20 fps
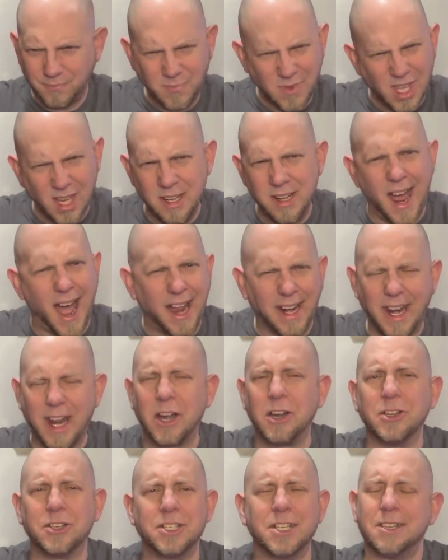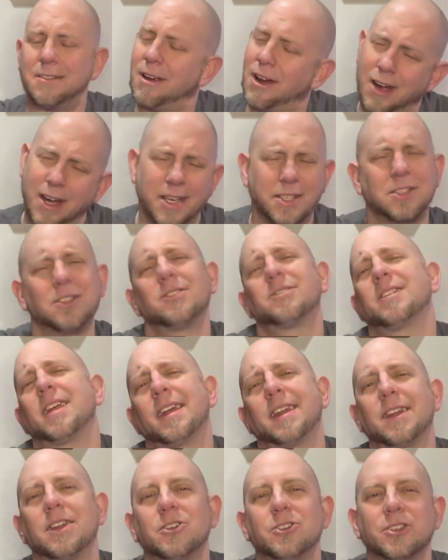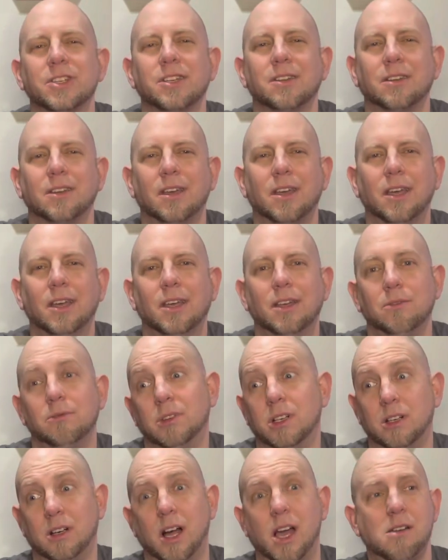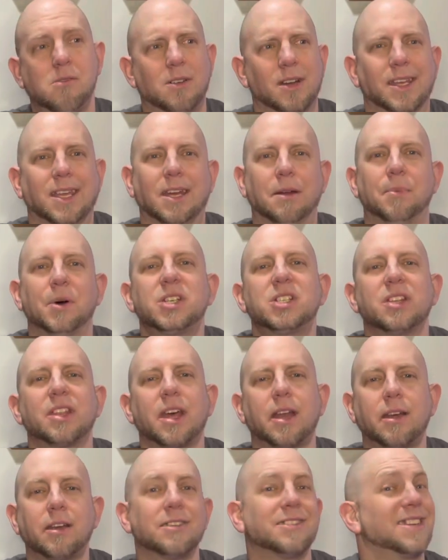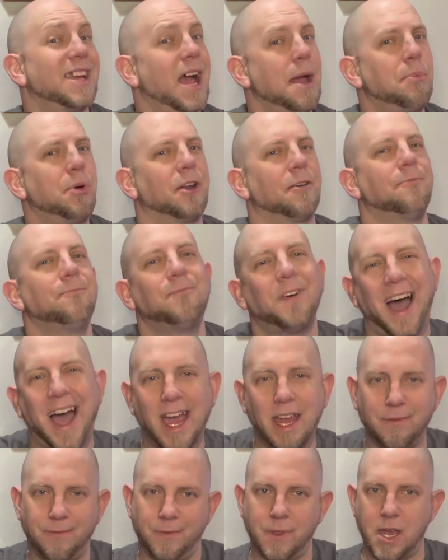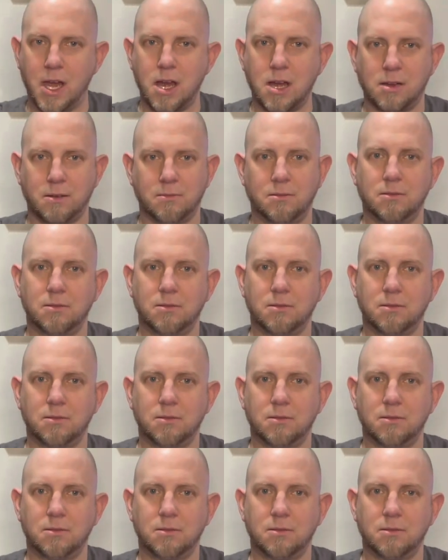energy. All right, so there's 9 energy. Well, I want to get a bunch of that energy. I put a 5 there.